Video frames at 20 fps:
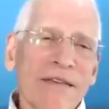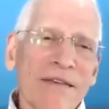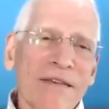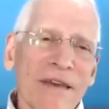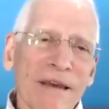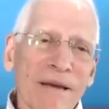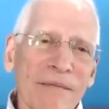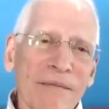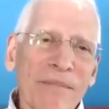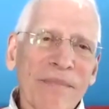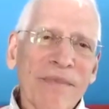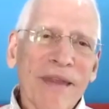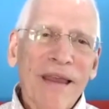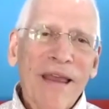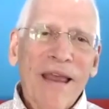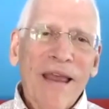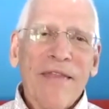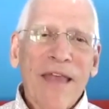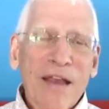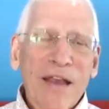
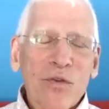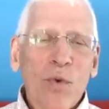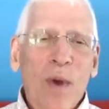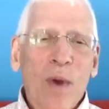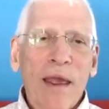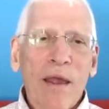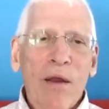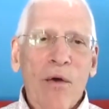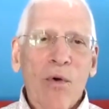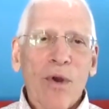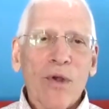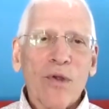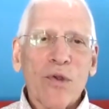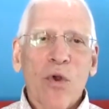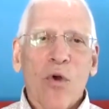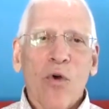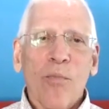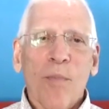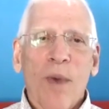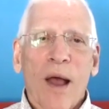and that's why I always
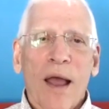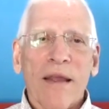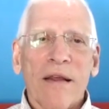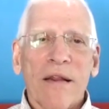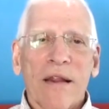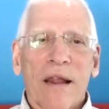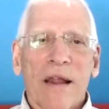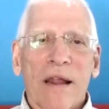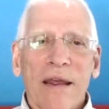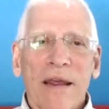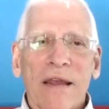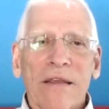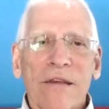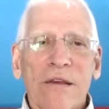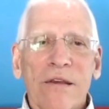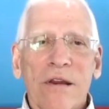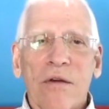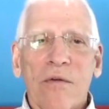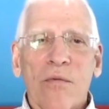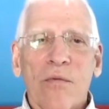told my clients,
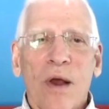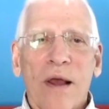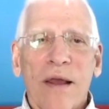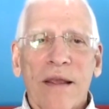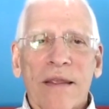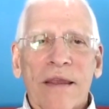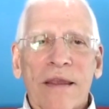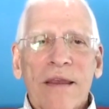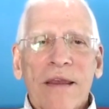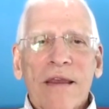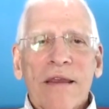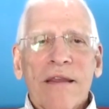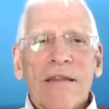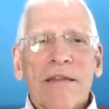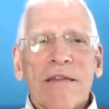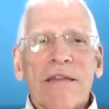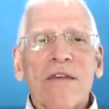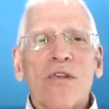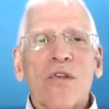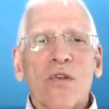you know what,
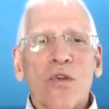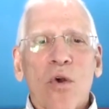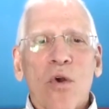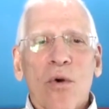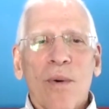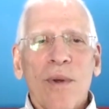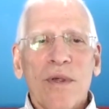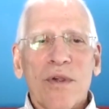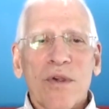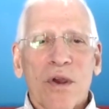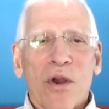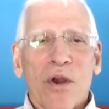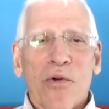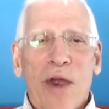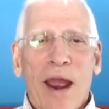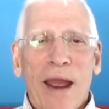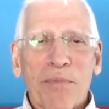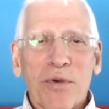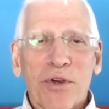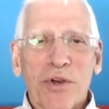this is always a
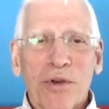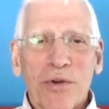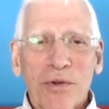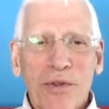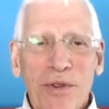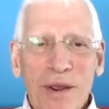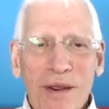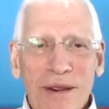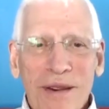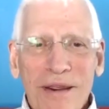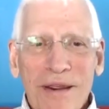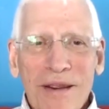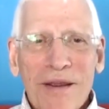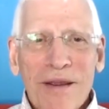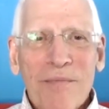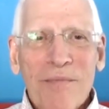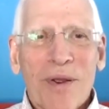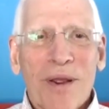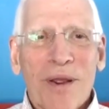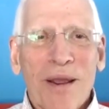crapshoot.
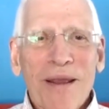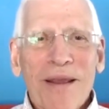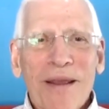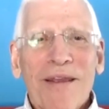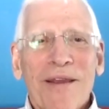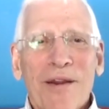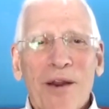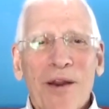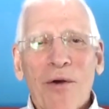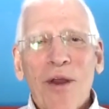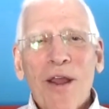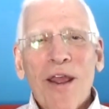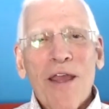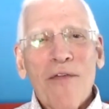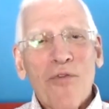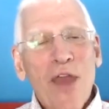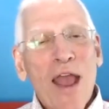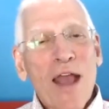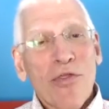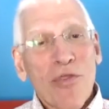
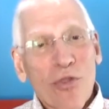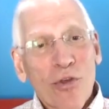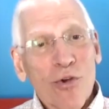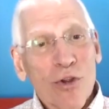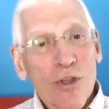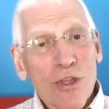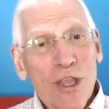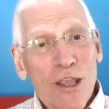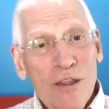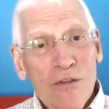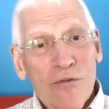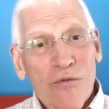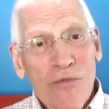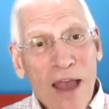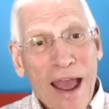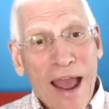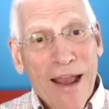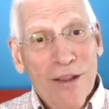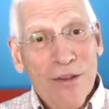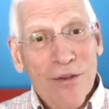If you had 13
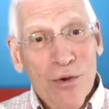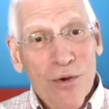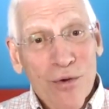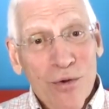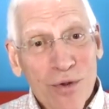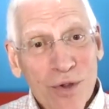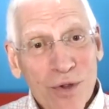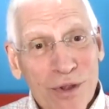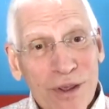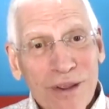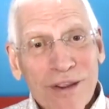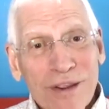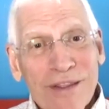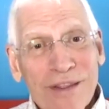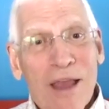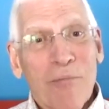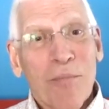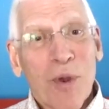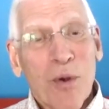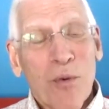factors,
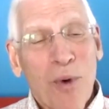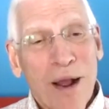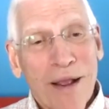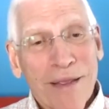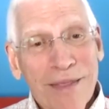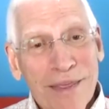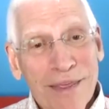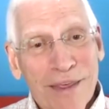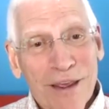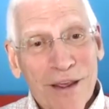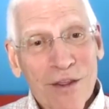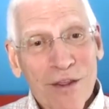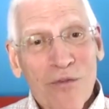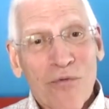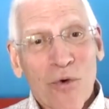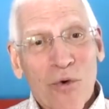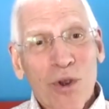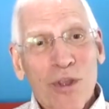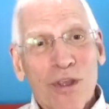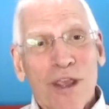that'd be one thing. The
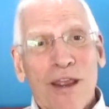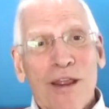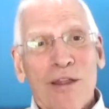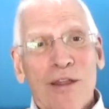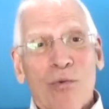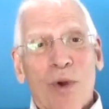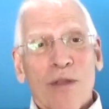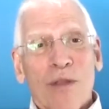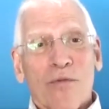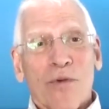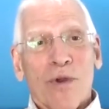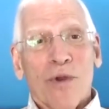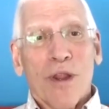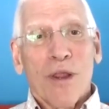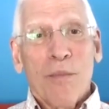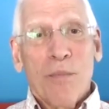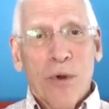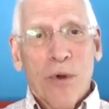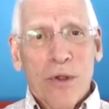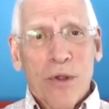14th one
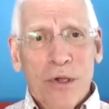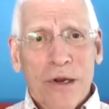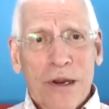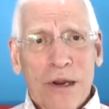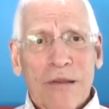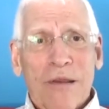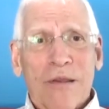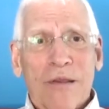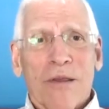really puts it into the